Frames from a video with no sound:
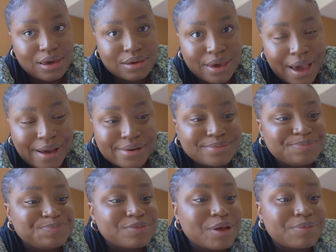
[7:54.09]
Yeah,
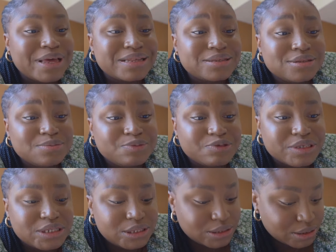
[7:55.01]
I'm getting
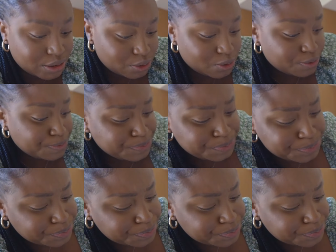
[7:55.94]
braces. So